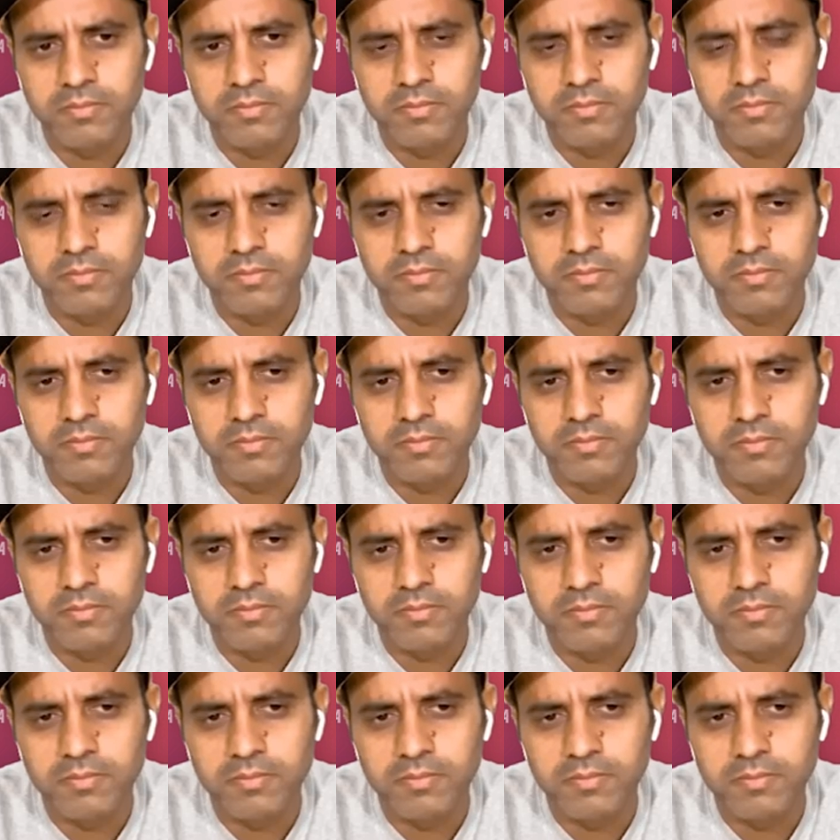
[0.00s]

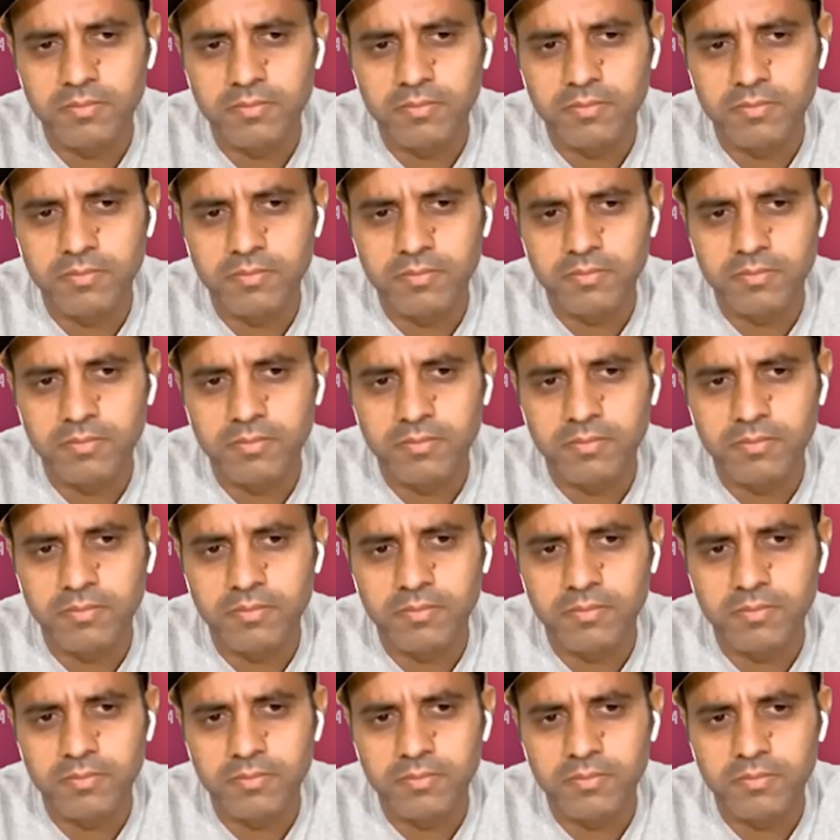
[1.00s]

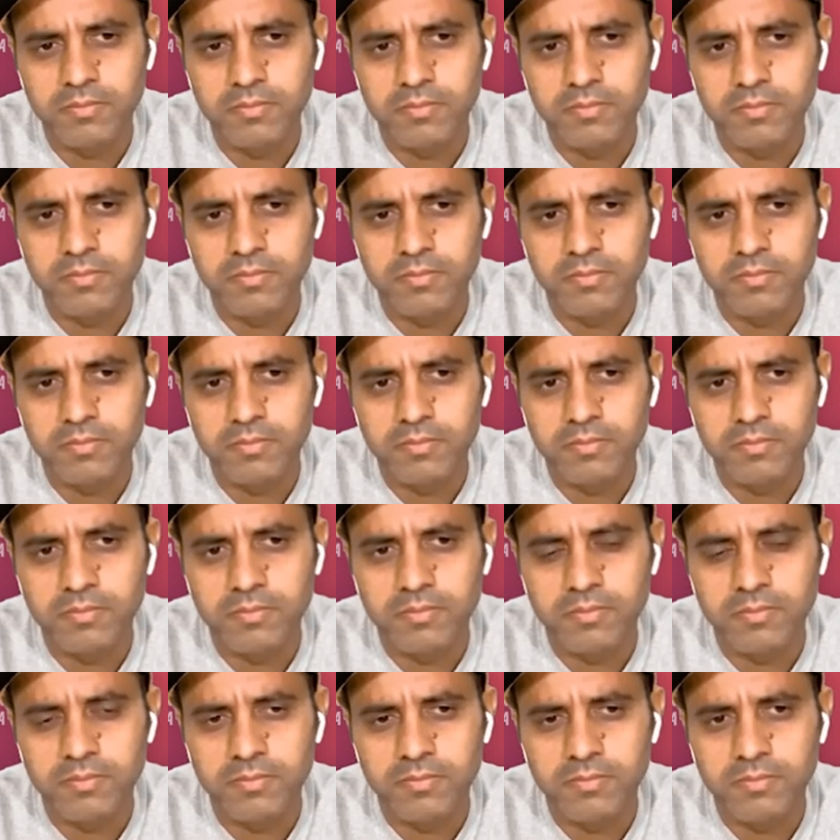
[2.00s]

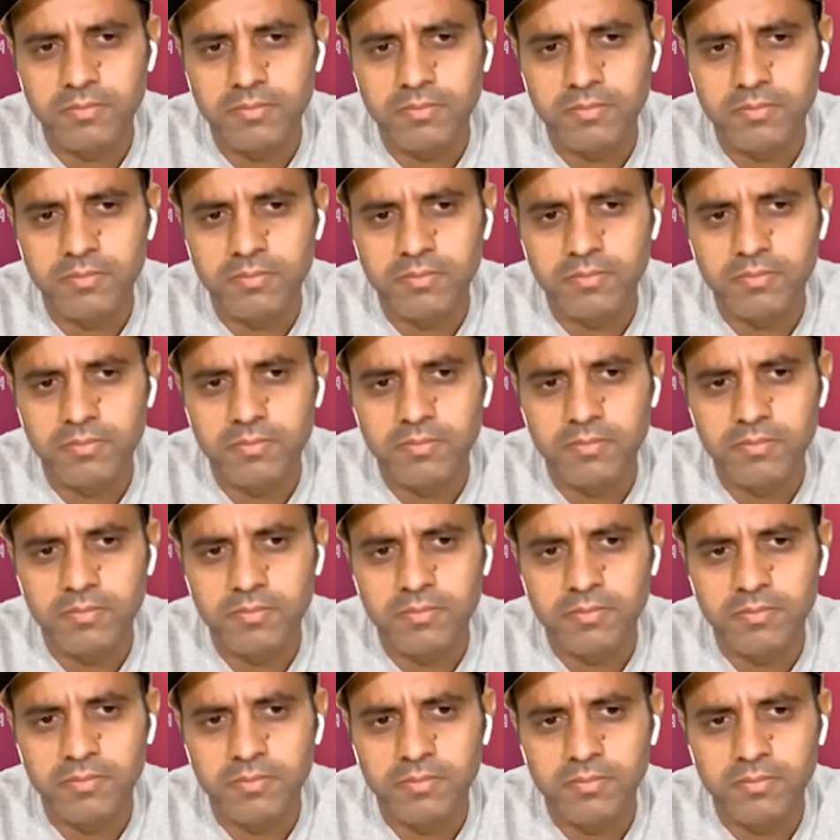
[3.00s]
The person shown says nothing.